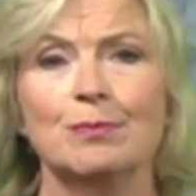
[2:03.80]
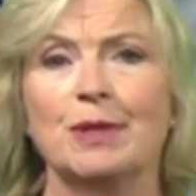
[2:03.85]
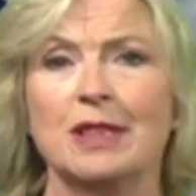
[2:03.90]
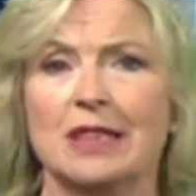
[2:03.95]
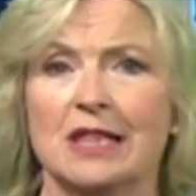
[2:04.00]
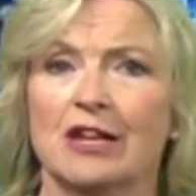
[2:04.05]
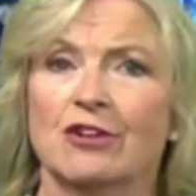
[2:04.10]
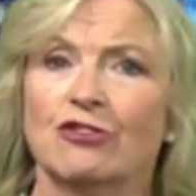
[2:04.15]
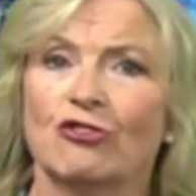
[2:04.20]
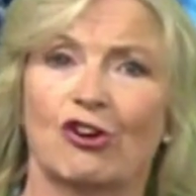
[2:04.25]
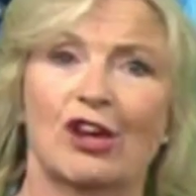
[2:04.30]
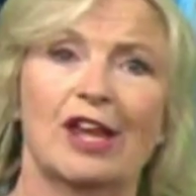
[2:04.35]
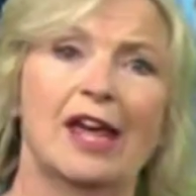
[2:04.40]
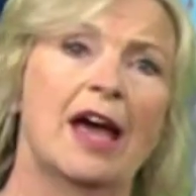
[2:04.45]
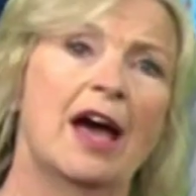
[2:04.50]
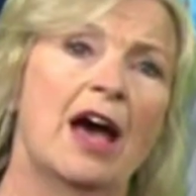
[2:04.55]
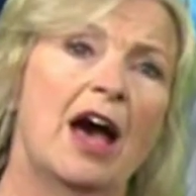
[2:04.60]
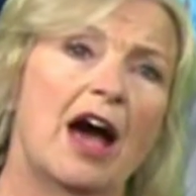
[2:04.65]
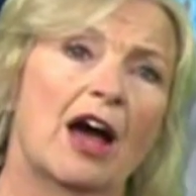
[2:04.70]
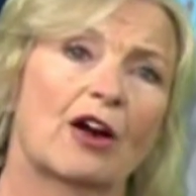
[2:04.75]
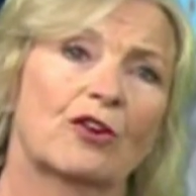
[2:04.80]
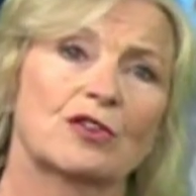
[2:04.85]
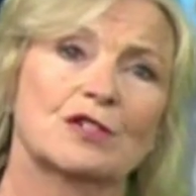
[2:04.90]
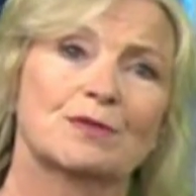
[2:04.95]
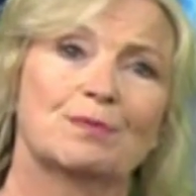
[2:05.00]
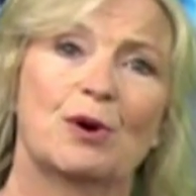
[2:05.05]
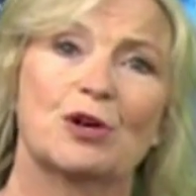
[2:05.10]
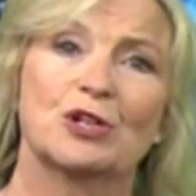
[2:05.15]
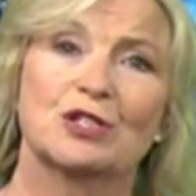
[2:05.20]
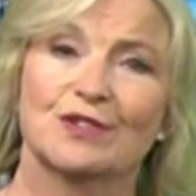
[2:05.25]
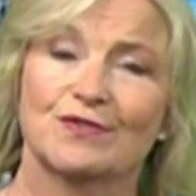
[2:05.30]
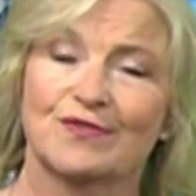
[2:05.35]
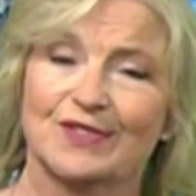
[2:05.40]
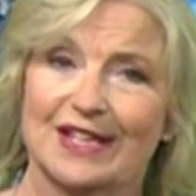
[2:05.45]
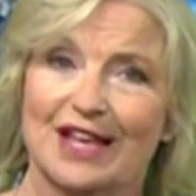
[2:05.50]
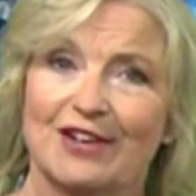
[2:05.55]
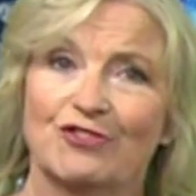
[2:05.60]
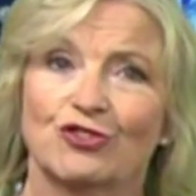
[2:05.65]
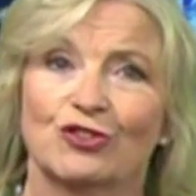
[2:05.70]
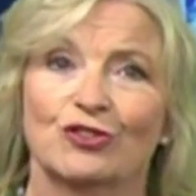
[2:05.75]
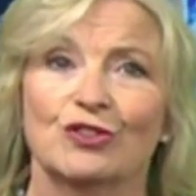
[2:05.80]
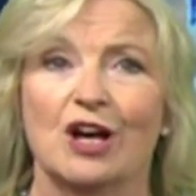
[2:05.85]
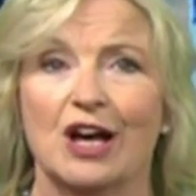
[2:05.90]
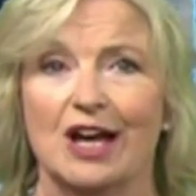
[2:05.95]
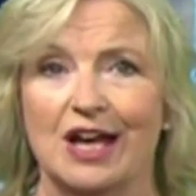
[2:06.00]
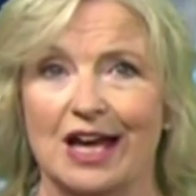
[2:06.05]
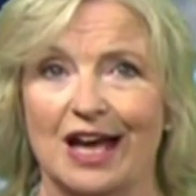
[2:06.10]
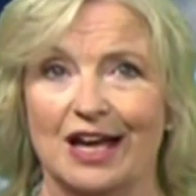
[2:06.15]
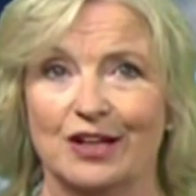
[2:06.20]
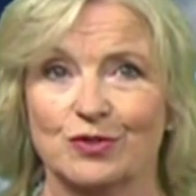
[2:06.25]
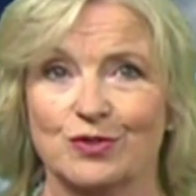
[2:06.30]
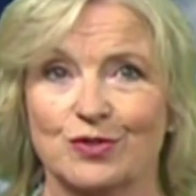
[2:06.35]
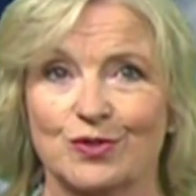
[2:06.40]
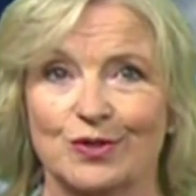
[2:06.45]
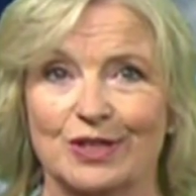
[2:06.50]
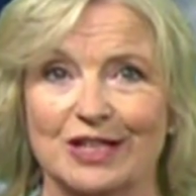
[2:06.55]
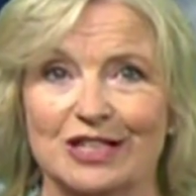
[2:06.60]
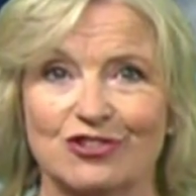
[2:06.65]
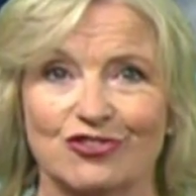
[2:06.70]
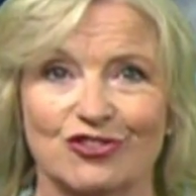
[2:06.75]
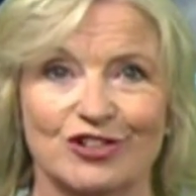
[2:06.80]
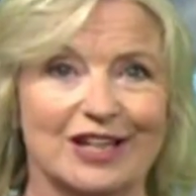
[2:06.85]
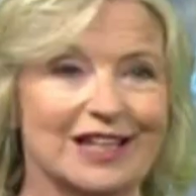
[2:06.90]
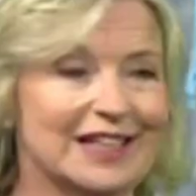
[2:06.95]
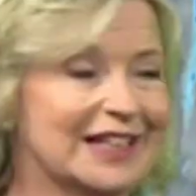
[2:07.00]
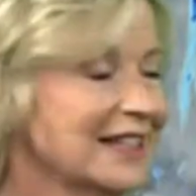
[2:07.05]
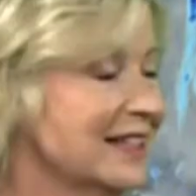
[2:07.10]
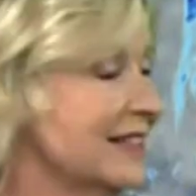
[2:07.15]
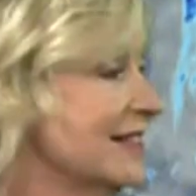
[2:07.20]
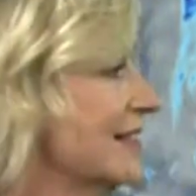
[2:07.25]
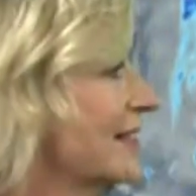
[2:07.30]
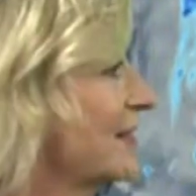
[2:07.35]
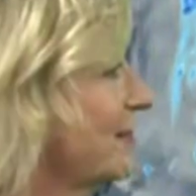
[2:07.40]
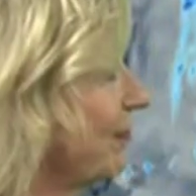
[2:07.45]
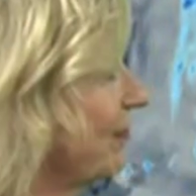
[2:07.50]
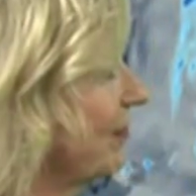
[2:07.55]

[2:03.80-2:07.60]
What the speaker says: be thundery across parts of central and also eastern England.